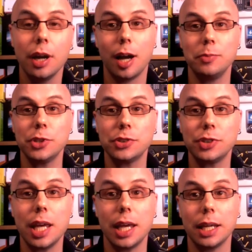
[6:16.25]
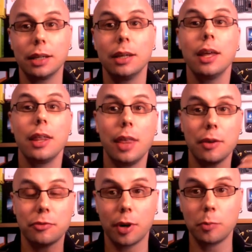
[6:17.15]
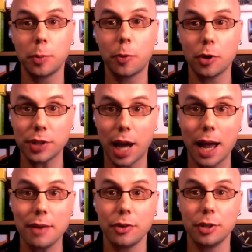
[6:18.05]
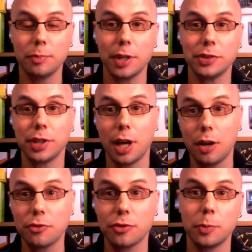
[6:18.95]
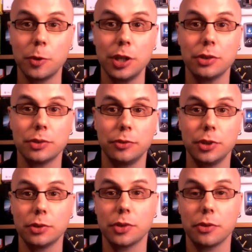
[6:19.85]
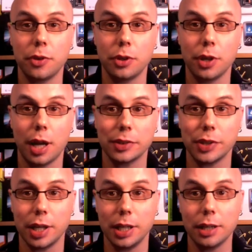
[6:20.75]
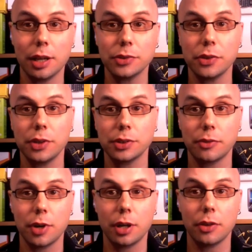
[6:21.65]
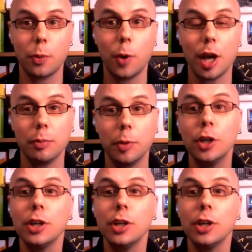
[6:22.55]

I'm just saying that from reports I've heard myself from readers and viewers of the PhoneDog site, and also things I've read on the web,